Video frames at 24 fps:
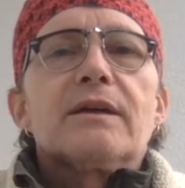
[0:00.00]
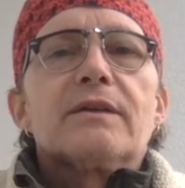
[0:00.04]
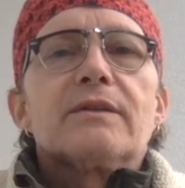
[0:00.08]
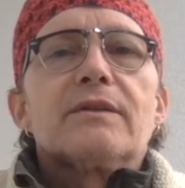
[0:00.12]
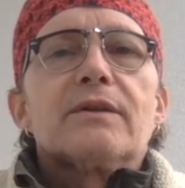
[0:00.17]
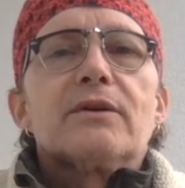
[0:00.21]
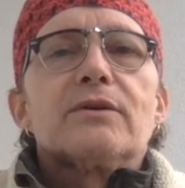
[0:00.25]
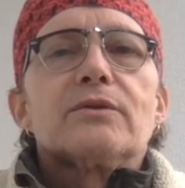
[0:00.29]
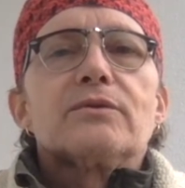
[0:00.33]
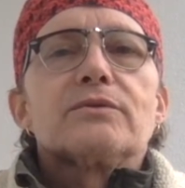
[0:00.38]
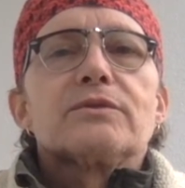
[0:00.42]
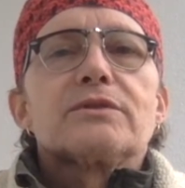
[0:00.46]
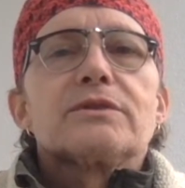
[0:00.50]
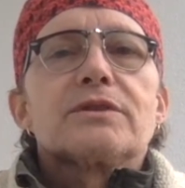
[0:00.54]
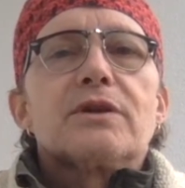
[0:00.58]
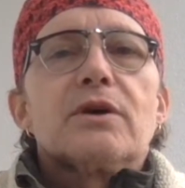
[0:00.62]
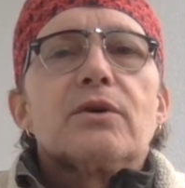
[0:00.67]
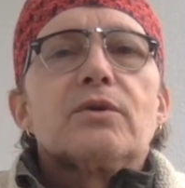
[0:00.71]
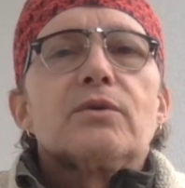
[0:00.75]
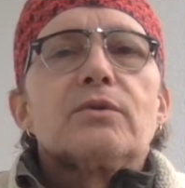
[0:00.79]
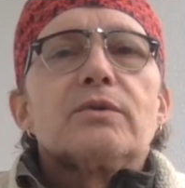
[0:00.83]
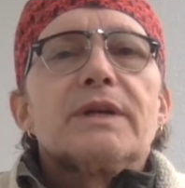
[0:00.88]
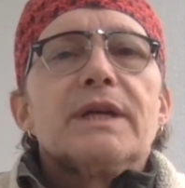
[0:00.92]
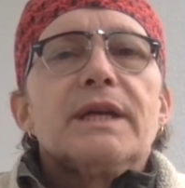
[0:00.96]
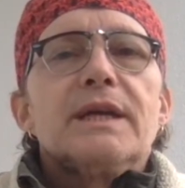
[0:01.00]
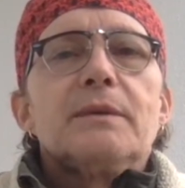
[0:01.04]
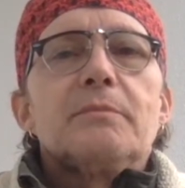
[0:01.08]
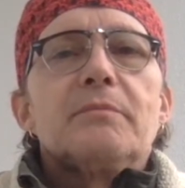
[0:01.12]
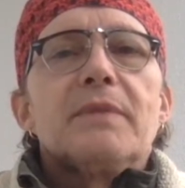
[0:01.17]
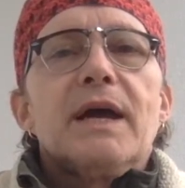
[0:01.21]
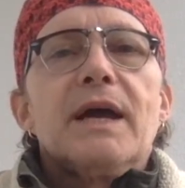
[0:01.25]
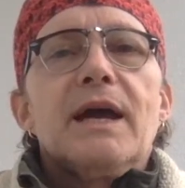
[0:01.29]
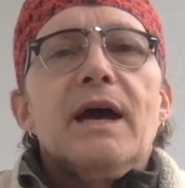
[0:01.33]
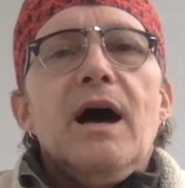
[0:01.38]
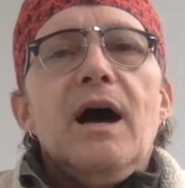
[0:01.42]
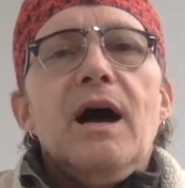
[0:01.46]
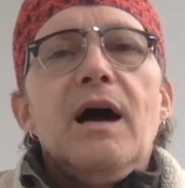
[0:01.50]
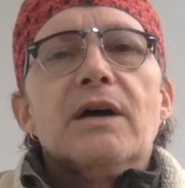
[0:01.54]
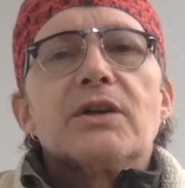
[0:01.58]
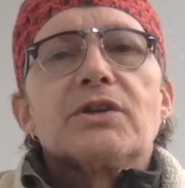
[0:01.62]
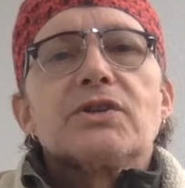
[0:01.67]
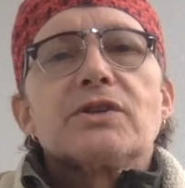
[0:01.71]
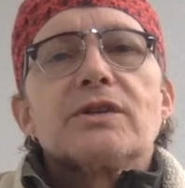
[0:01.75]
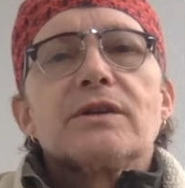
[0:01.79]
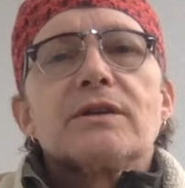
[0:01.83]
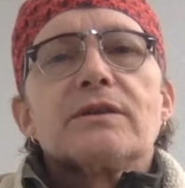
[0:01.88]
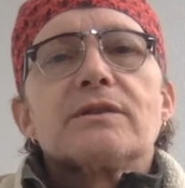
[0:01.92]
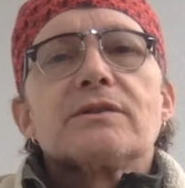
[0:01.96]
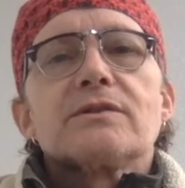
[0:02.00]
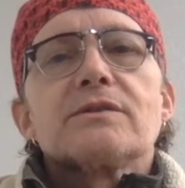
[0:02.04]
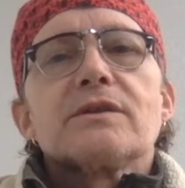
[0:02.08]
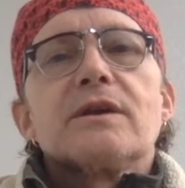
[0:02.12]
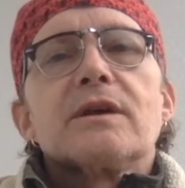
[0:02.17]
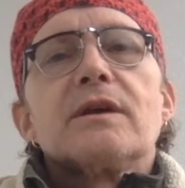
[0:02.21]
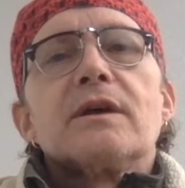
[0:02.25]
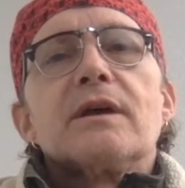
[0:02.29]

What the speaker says: those sold eBay auctions